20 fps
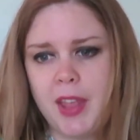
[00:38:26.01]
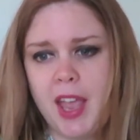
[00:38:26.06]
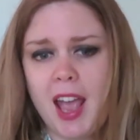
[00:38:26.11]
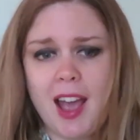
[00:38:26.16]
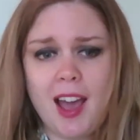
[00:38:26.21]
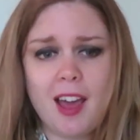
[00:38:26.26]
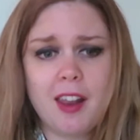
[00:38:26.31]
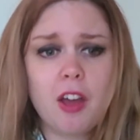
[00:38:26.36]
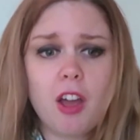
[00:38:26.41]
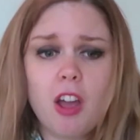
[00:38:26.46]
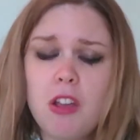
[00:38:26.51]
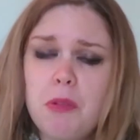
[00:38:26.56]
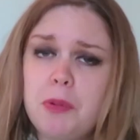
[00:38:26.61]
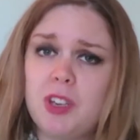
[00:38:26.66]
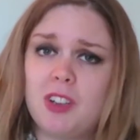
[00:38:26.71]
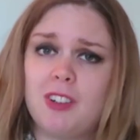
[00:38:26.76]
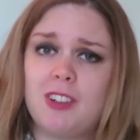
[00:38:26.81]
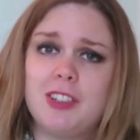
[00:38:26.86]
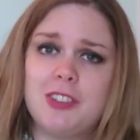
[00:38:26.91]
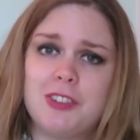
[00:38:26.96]
and I hope
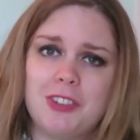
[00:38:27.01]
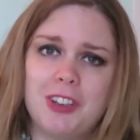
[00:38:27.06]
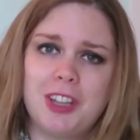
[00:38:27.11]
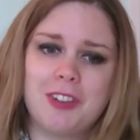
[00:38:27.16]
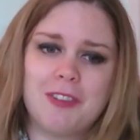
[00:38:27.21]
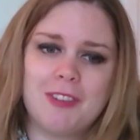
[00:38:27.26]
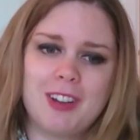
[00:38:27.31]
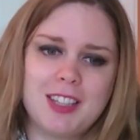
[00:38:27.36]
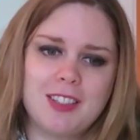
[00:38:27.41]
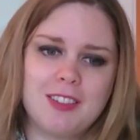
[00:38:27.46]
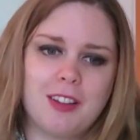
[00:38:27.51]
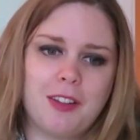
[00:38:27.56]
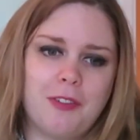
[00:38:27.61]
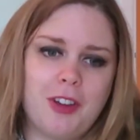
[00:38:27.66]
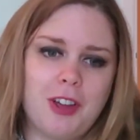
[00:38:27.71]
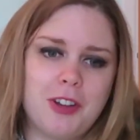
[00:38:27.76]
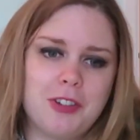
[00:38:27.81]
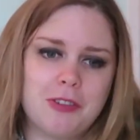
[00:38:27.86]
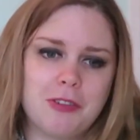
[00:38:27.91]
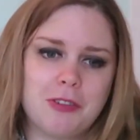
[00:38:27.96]
you'll enjoy the rest of the
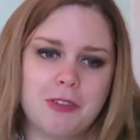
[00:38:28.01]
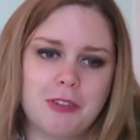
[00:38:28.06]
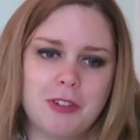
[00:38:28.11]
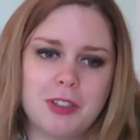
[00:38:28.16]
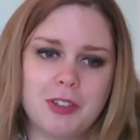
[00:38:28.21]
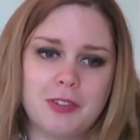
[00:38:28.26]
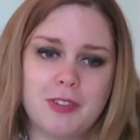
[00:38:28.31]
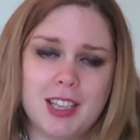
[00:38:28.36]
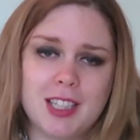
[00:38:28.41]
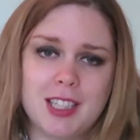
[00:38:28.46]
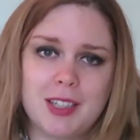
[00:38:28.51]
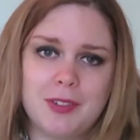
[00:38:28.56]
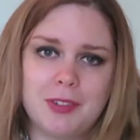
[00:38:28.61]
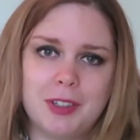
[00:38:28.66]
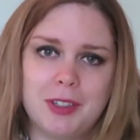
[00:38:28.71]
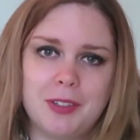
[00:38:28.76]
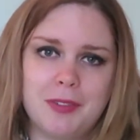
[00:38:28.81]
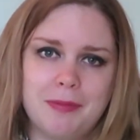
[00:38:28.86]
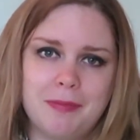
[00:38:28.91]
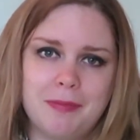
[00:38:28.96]
virtual cruise festival.